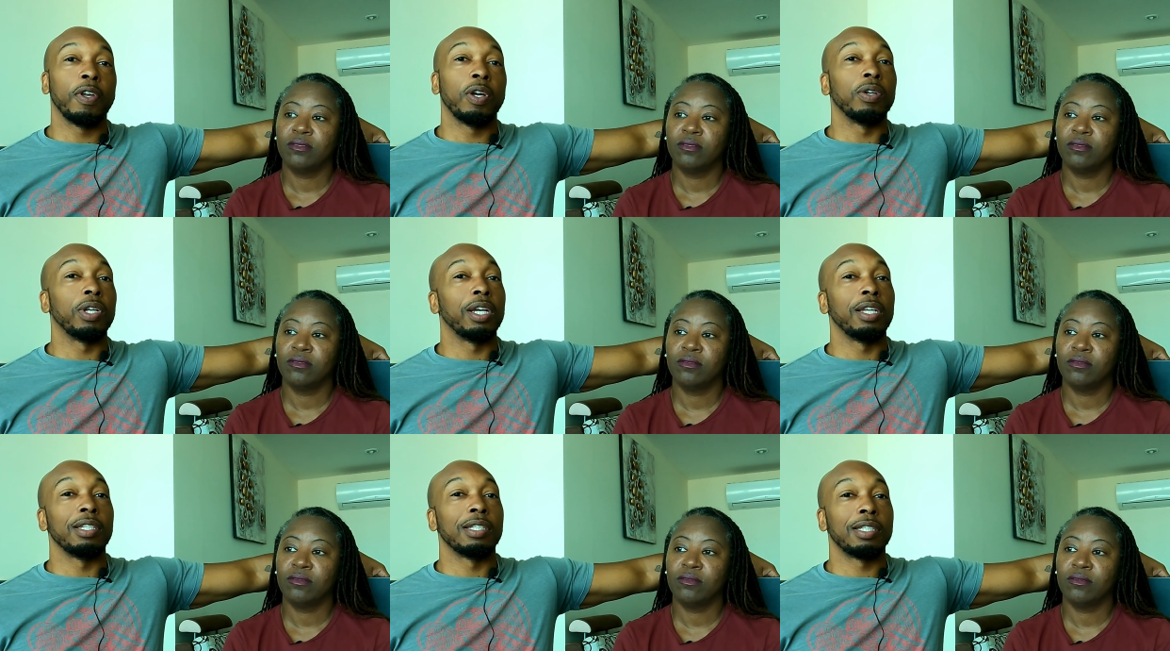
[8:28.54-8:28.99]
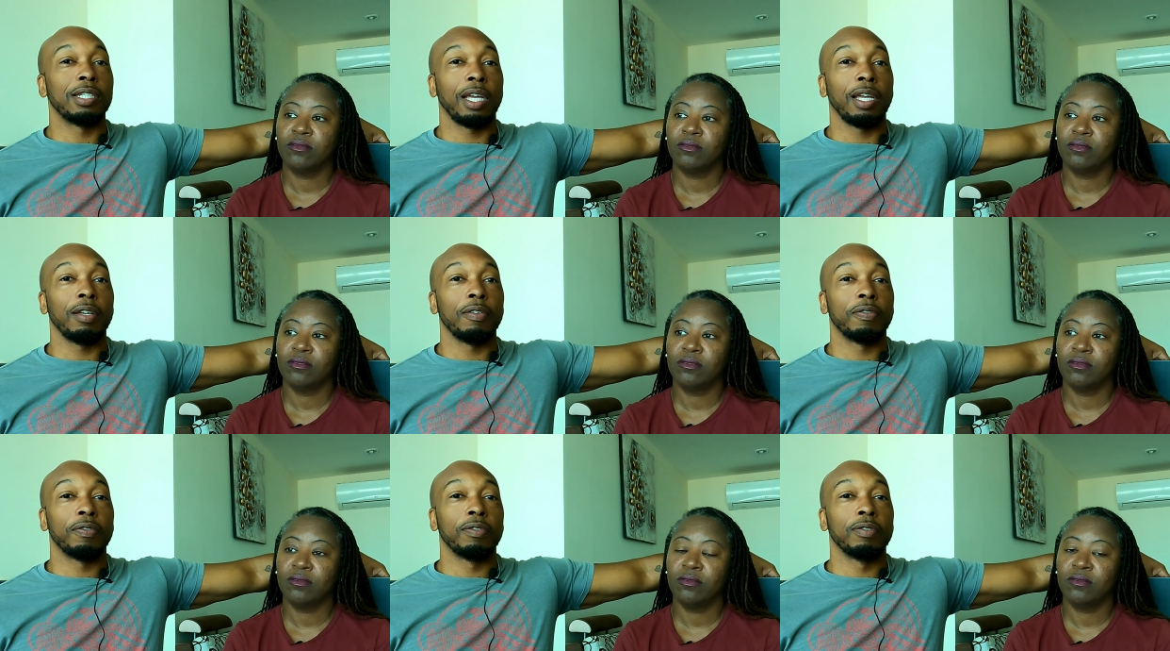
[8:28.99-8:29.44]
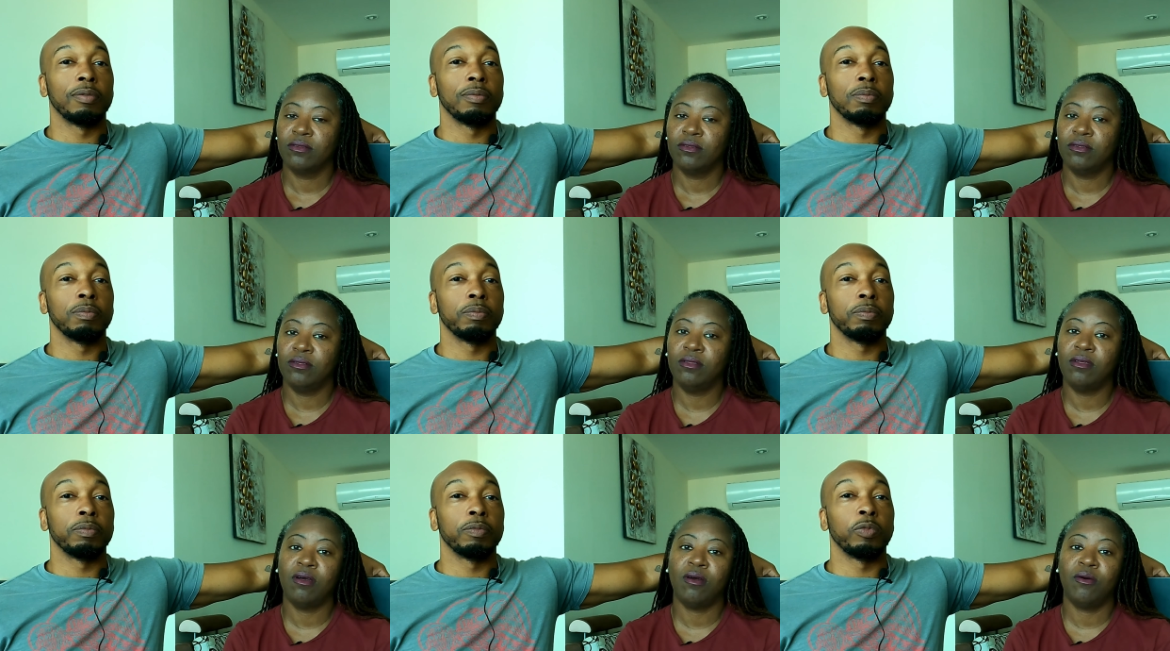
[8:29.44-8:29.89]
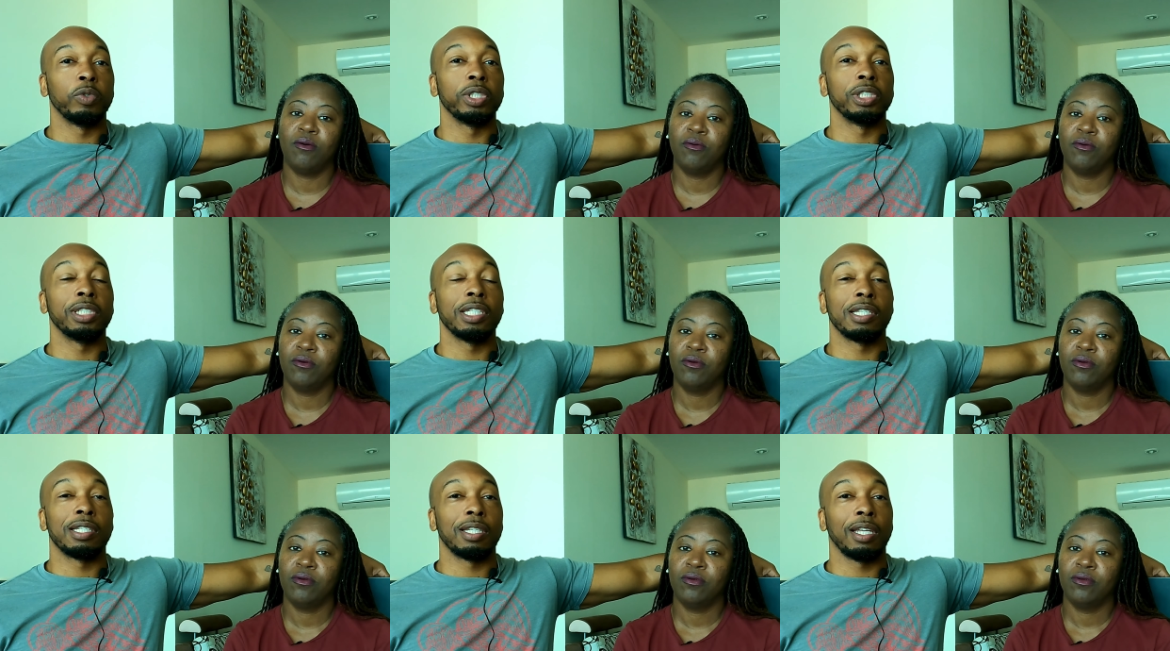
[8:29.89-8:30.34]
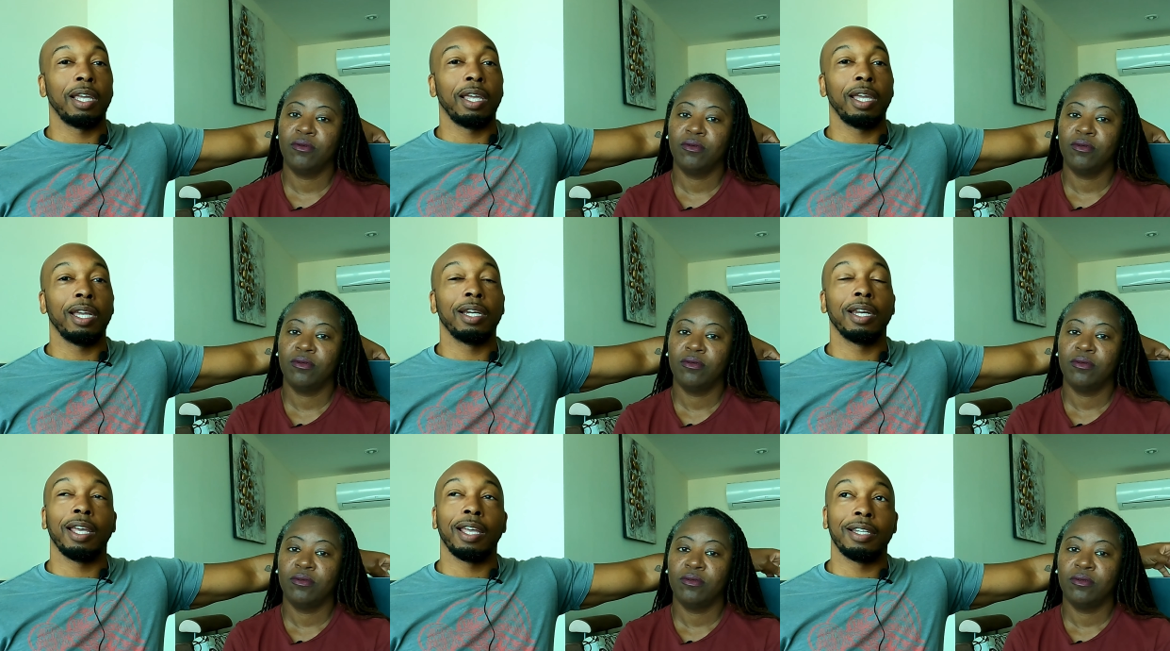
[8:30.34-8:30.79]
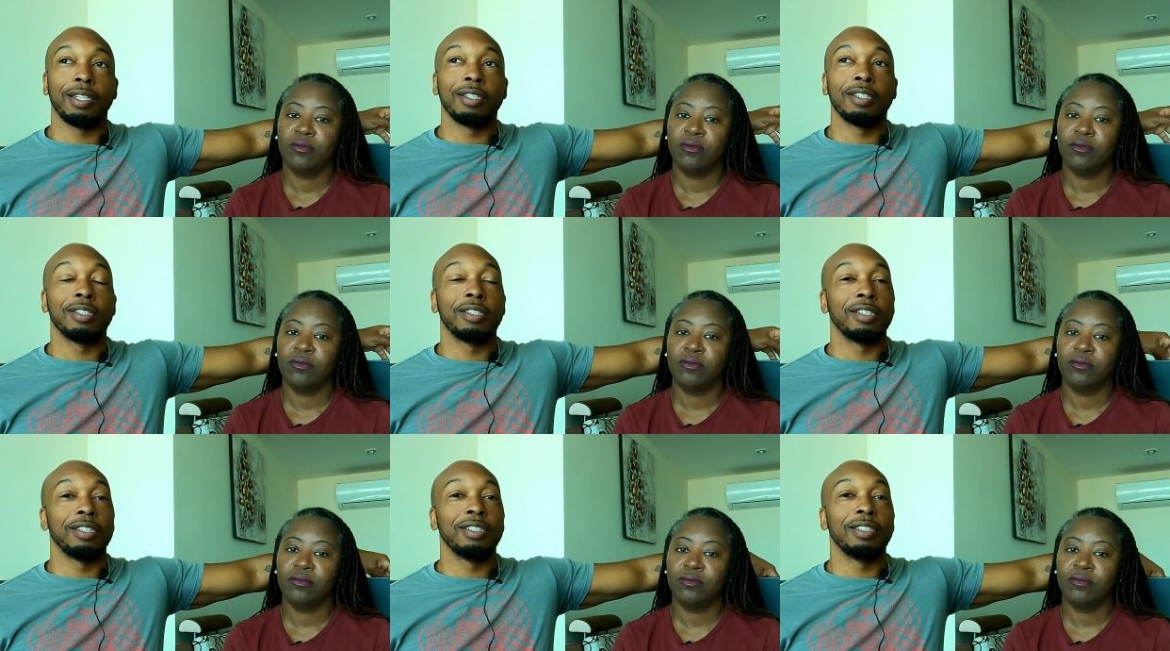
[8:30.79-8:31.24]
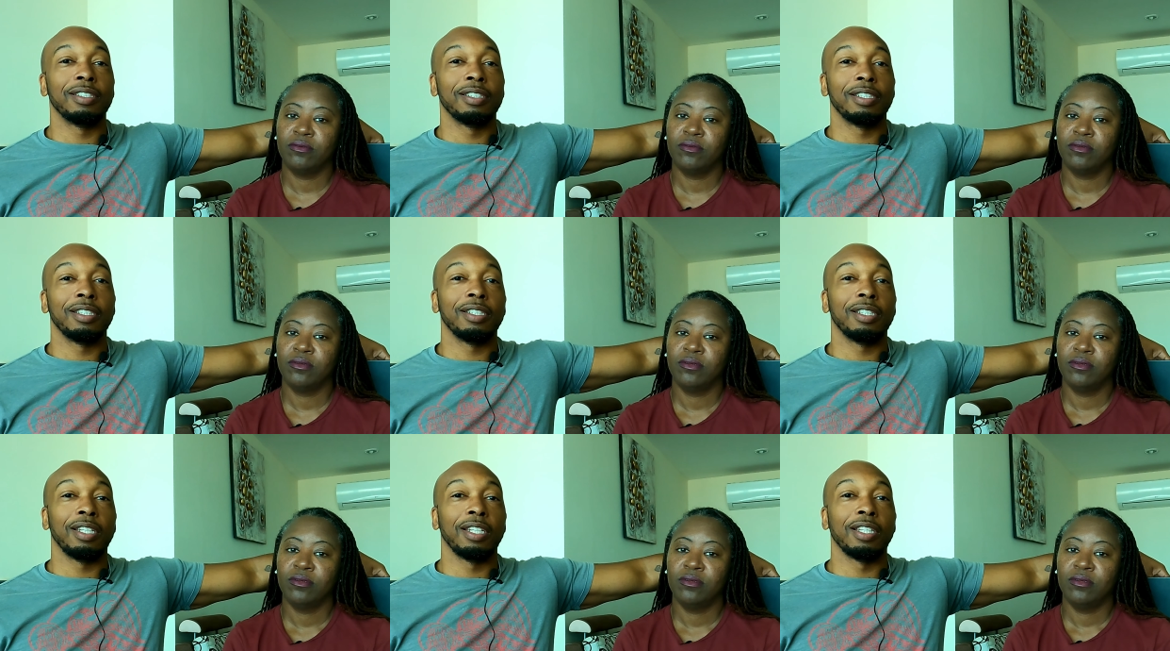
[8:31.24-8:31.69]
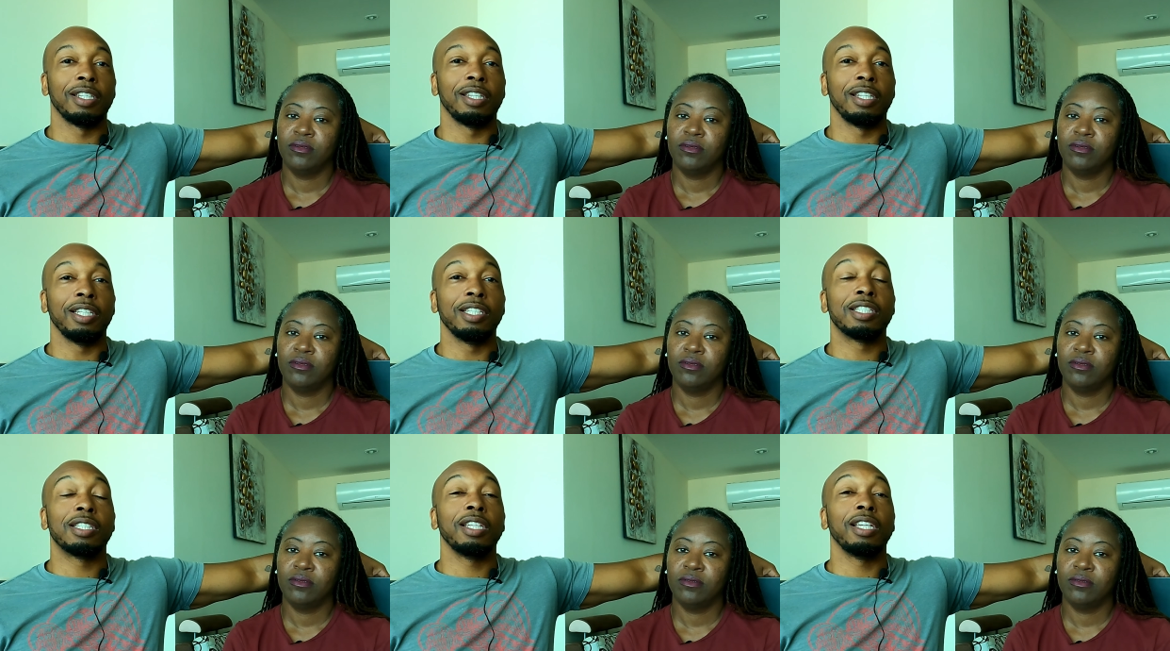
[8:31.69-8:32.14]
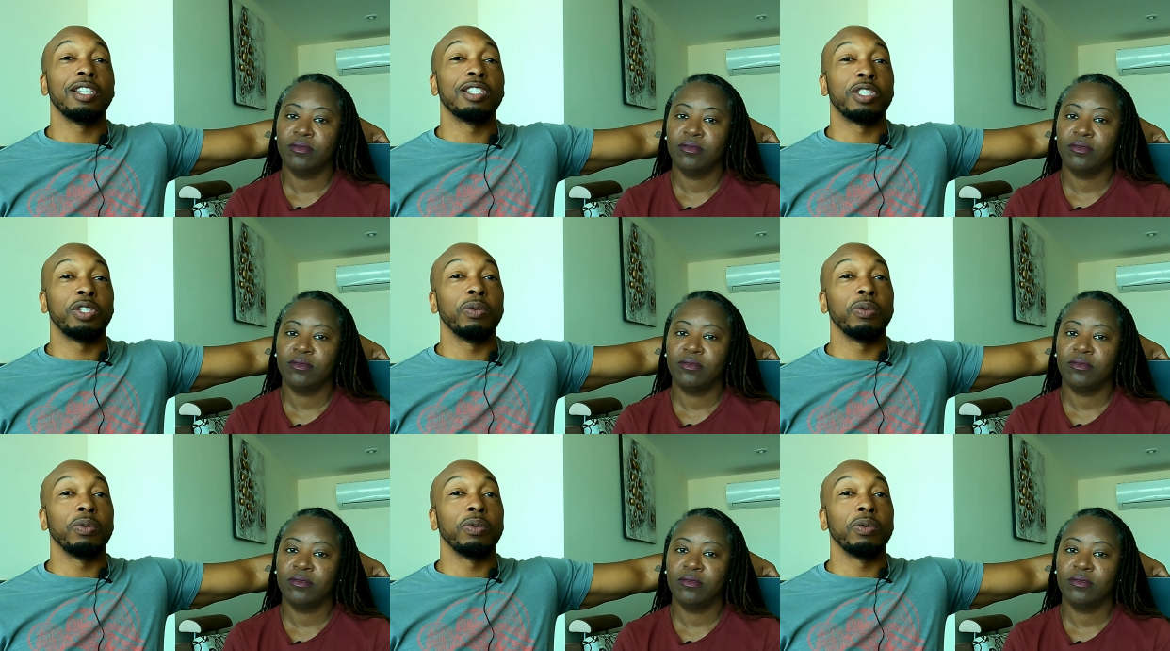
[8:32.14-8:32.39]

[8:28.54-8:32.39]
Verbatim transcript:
Speaker 1: felt unsafe. No. We're just saying that these things